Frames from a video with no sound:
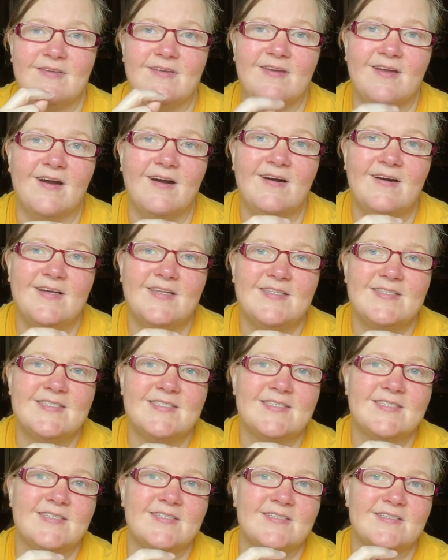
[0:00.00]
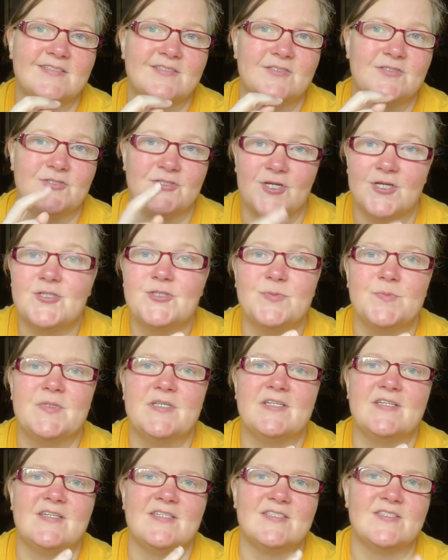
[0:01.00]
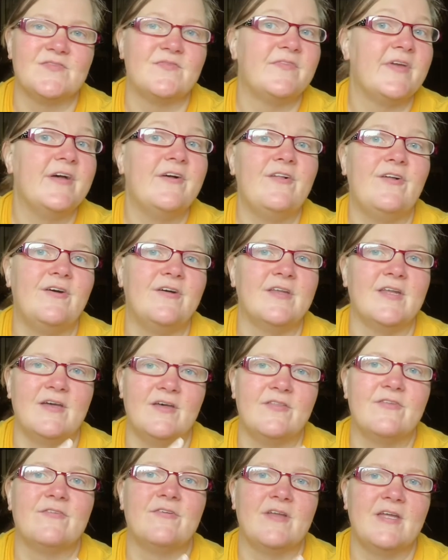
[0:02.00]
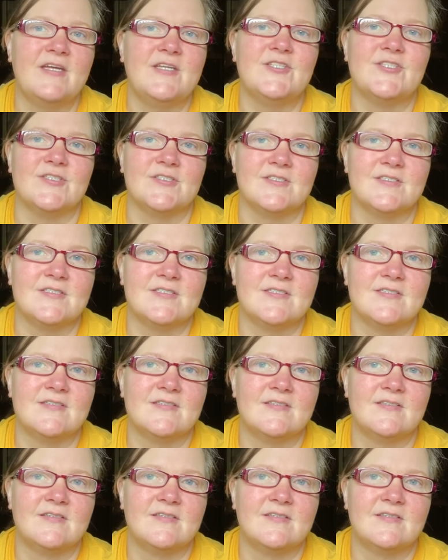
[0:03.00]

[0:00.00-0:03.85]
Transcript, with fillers: God's judgment has fell on other nations.